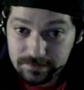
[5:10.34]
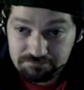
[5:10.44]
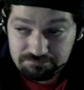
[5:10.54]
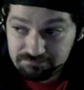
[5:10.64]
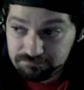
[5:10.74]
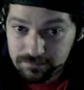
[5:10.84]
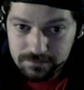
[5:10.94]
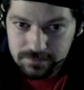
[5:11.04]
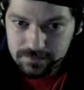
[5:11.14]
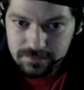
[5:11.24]
used to
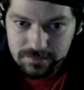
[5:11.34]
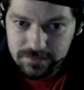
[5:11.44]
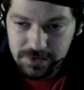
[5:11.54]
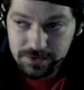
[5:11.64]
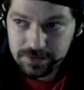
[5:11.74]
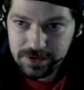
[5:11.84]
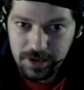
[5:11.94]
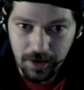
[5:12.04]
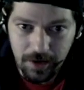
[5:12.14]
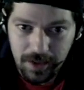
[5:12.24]
like the taste
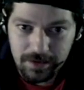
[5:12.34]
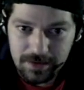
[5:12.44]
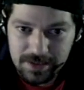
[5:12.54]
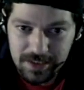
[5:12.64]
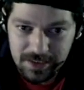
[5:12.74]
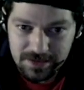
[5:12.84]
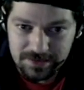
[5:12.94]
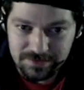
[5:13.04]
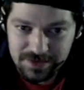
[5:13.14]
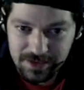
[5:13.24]
of cigarettes. I've
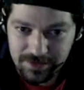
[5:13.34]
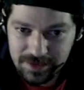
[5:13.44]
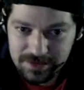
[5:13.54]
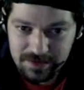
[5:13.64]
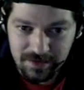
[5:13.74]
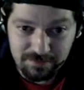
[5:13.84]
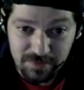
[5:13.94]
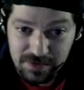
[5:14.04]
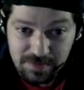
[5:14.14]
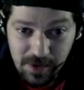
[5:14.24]
been smoking 20
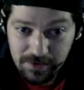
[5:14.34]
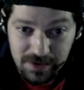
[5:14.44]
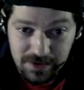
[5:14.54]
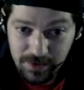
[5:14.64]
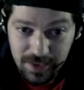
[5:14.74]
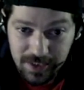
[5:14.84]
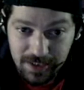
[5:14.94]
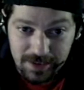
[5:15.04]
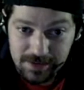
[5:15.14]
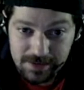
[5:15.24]
years, and
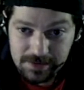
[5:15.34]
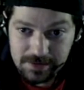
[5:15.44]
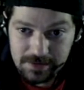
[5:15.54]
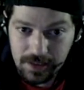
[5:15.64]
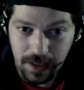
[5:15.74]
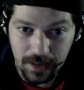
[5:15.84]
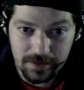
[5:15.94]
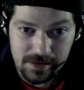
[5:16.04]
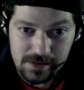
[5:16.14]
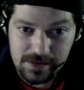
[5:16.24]
the taste of the
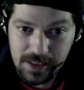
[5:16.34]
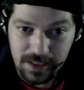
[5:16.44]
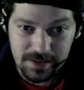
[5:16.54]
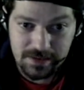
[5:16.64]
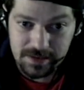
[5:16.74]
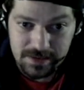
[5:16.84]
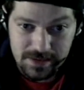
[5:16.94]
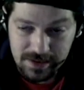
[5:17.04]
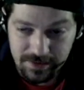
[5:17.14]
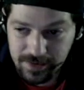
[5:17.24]
cigarette was, I
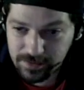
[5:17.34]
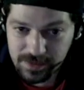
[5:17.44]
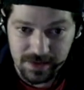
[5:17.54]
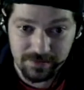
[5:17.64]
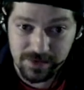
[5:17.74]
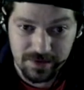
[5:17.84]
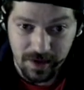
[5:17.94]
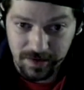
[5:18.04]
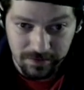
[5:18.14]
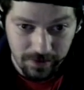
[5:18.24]
longed for it.
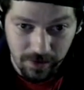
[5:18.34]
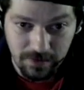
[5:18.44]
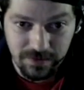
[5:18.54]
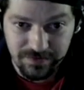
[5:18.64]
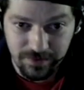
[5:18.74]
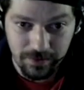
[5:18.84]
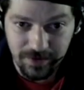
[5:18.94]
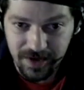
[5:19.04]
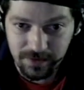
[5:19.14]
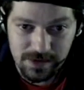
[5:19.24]
It was like
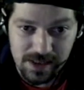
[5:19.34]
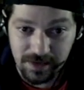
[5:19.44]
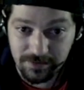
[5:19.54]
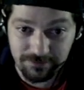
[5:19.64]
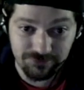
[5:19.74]
really nice.